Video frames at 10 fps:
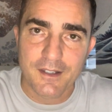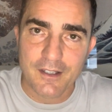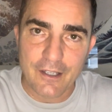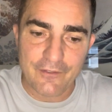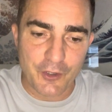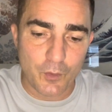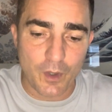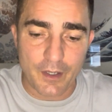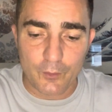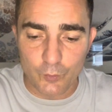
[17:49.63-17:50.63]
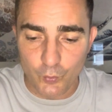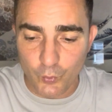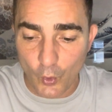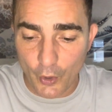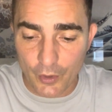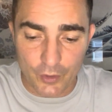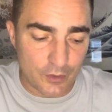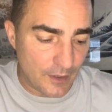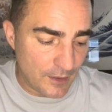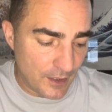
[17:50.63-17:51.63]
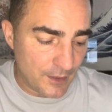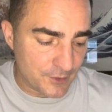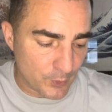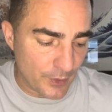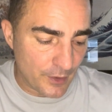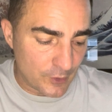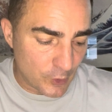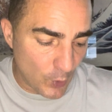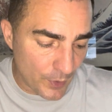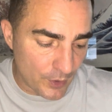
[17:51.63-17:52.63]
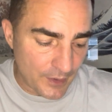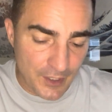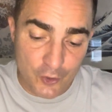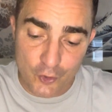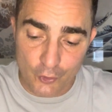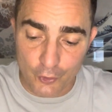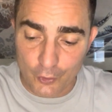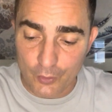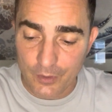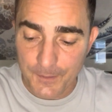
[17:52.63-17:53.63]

If you want loyal and true,